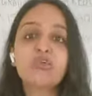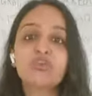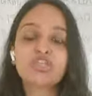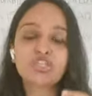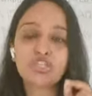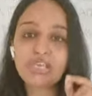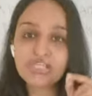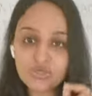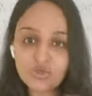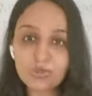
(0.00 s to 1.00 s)
which
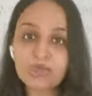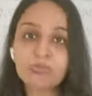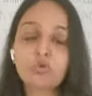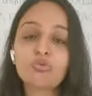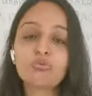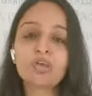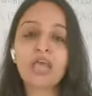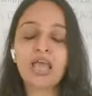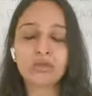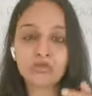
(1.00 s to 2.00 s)
needs to be removed,
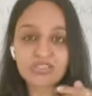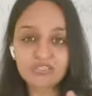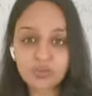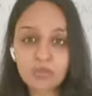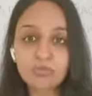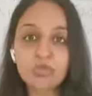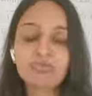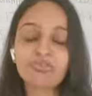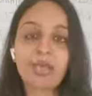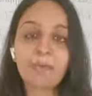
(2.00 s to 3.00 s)
and once you
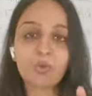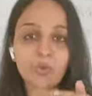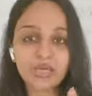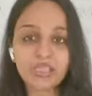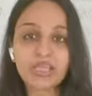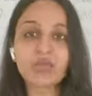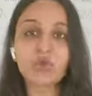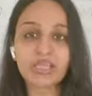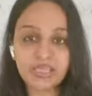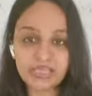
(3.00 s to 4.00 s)
remove them, only then
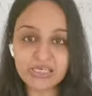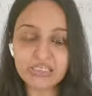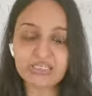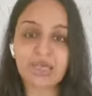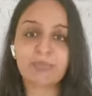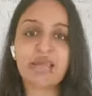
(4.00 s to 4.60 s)
you can eat them.